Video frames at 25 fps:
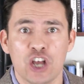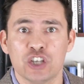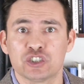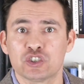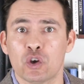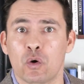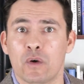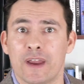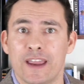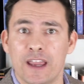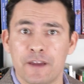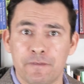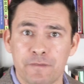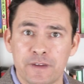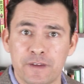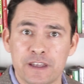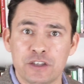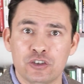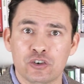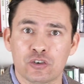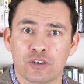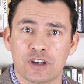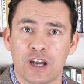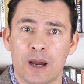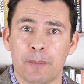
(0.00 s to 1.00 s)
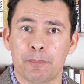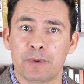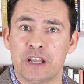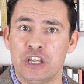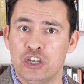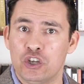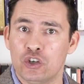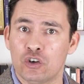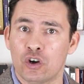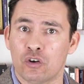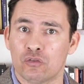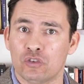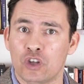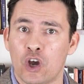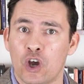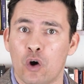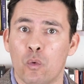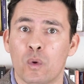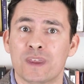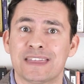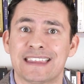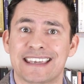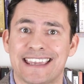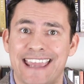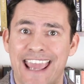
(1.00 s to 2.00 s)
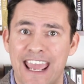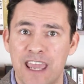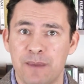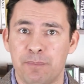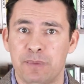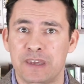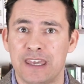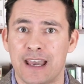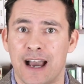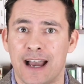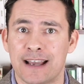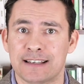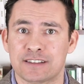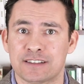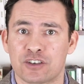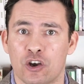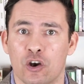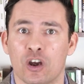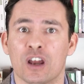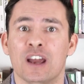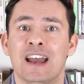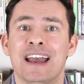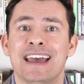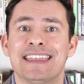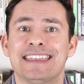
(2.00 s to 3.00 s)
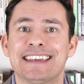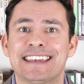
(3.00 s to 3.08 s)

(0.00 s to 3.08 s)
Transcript: So if in your company you don't know what the KPIs are,